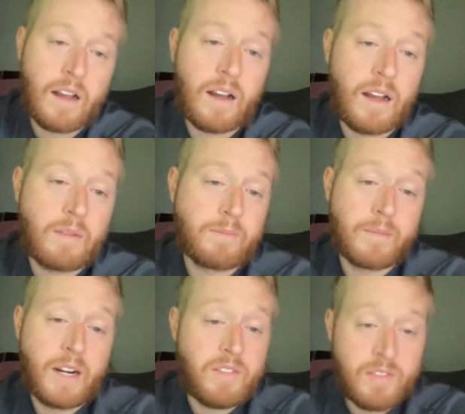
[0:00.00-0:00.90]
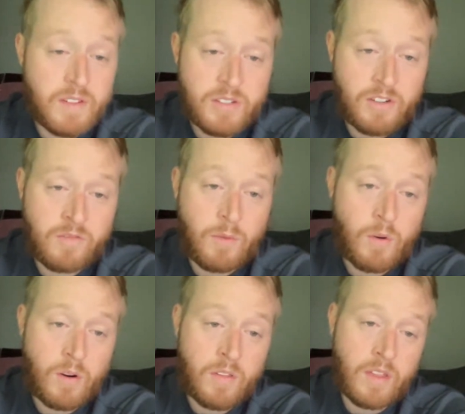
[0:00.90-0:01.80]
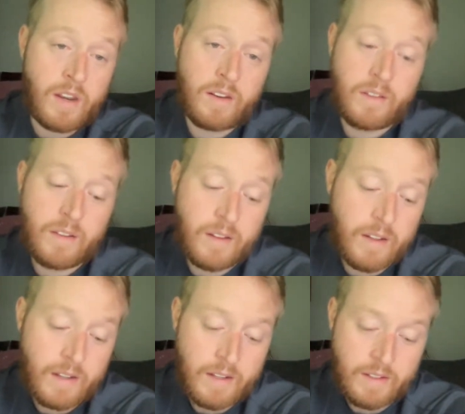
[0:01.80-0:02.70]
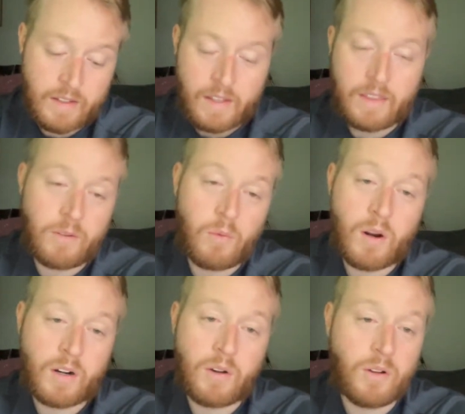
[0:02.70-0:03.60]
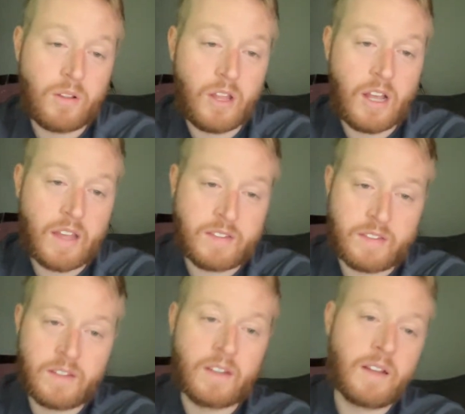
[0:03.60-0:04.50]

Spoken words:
Might have even deserved more than their 1-goal loss.